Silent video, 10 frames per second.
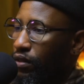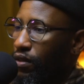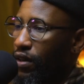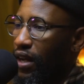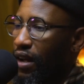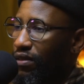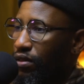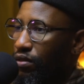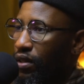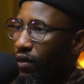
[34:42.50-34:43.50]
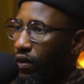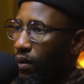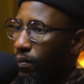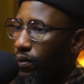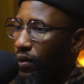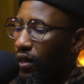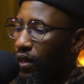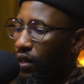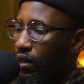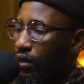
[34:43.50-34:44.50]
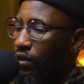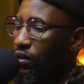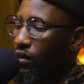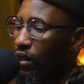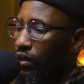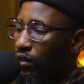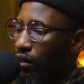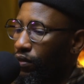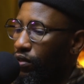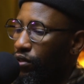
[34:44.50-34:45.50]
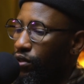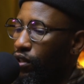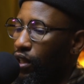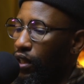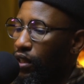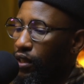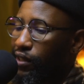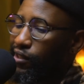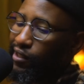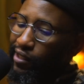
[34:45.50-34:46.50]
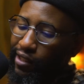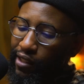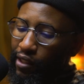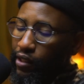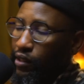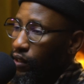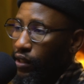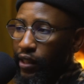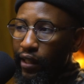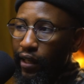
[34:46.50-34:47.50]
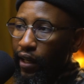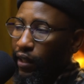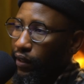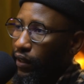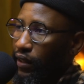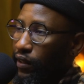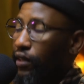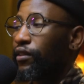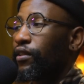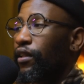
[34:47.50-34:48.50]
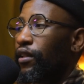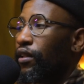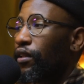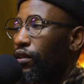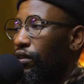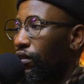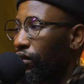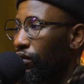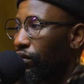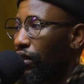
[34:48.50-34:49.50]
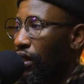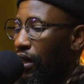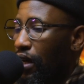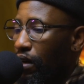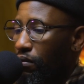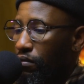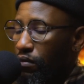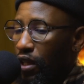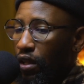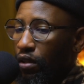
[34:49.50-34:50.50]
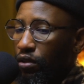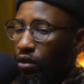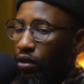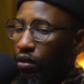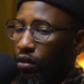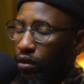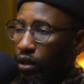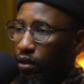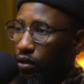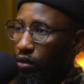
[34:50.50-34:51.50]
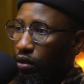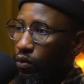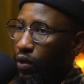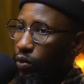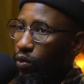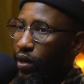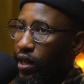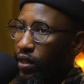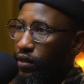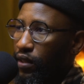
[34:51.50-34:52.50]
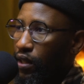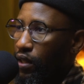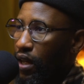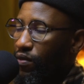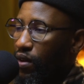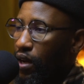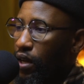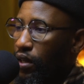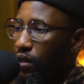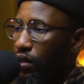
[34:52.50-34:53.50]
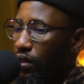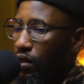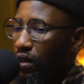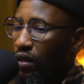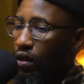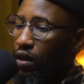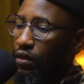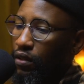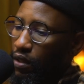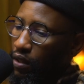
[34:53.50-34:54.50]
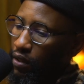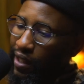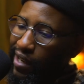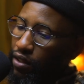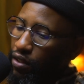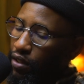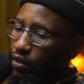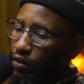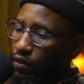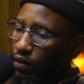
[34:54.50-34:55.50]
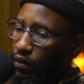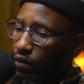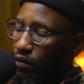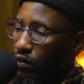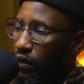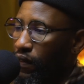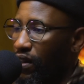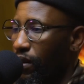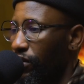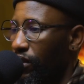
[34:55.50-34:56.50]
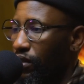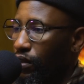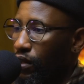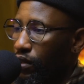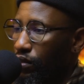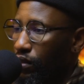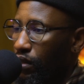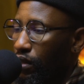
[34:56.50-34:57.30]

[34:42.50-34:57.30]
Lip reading: you're gonna have to give up a whole lot of who you are. Yeah, I think it's silly, you know. So in what ways then have I along the 9 years, giving up certain things.